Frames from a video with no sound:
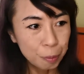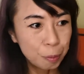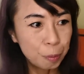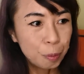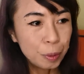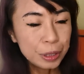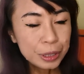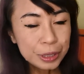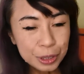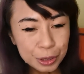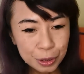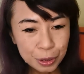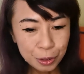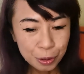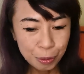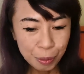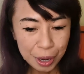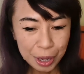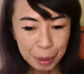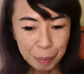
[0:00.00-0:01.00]
What's
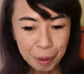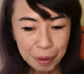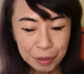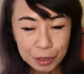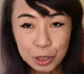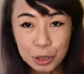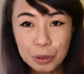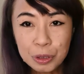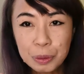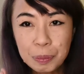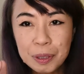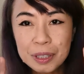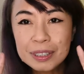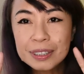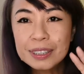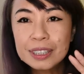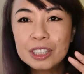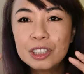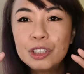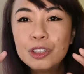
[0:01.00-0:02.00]
great about the show is
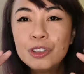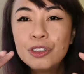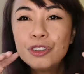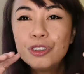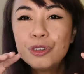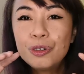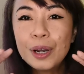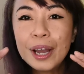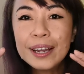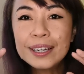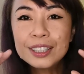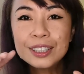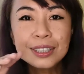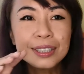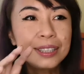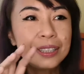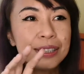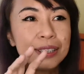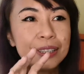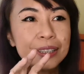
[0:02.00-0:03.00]
because you
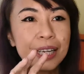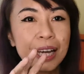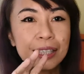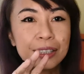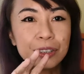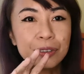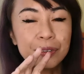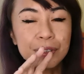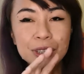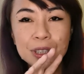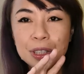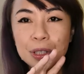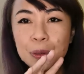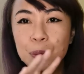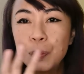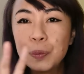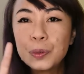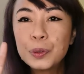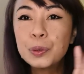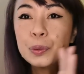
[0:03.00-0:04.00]
actually get to see
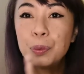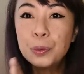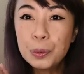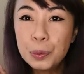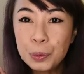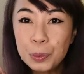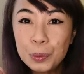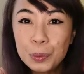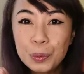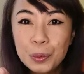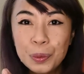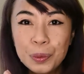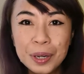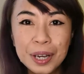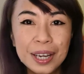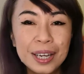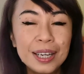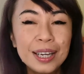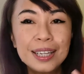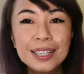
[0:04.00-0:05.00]
who's who,
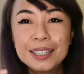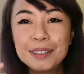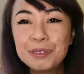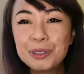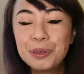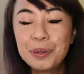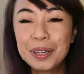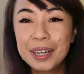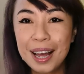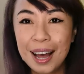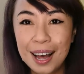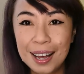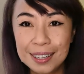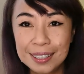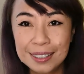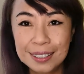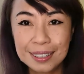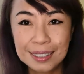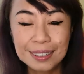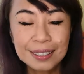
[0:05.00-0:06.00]
okay? It gives you an
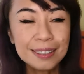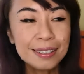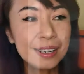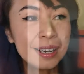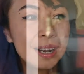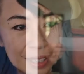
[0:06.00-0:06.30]
idea.